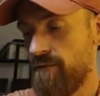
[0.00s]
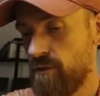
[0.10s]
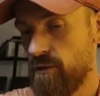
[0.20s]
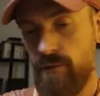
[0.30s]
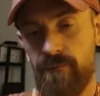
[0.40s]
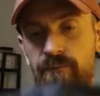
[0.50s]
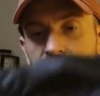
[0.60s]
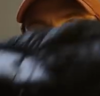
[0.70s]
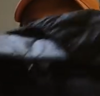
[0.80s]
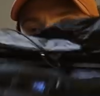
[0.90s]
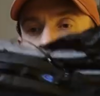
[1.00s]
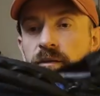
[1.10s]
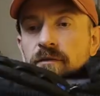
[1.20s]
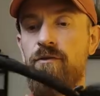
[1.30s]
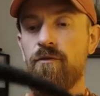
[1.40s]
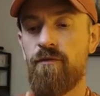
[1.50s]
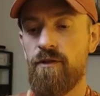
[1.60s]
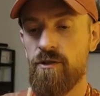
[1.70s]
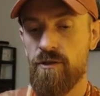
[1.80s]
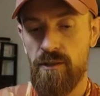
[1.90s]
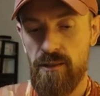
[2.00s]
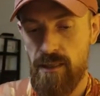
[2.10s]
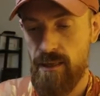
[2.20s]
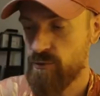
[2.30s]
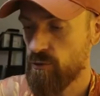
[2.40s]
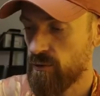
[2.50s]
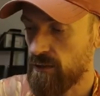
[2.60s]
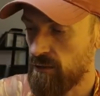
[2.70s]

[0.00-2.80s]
a look. It has a few features that I absolutely